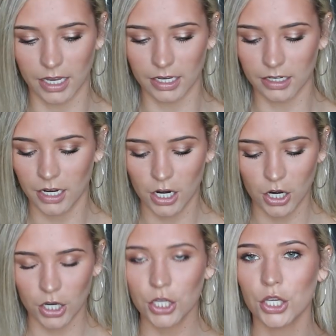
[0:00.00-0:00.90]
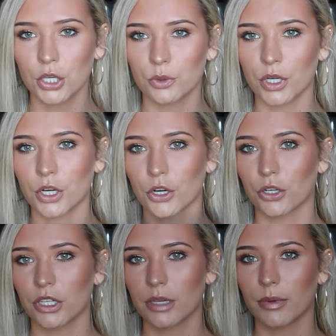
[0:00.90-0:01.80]
like cute and
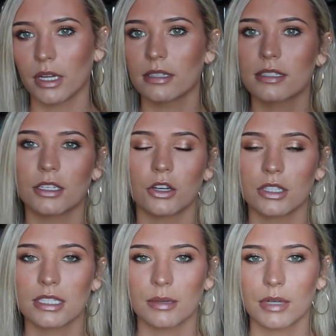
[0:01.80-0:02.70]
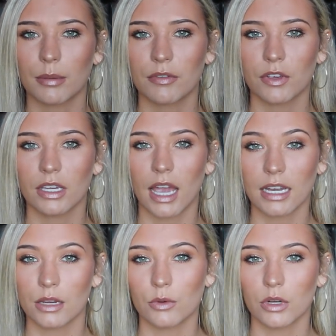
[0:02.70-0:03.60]
girly, but still at the same time I feel like
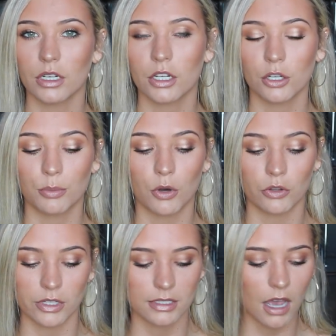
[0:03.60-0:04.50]
anyone could pull this